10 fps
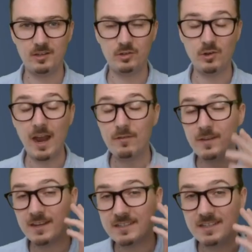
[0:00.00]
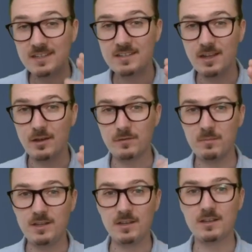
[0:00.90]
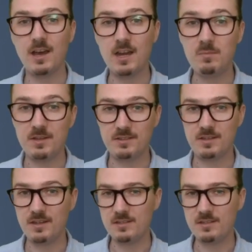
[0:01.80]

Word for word: Graphic detail from The Economist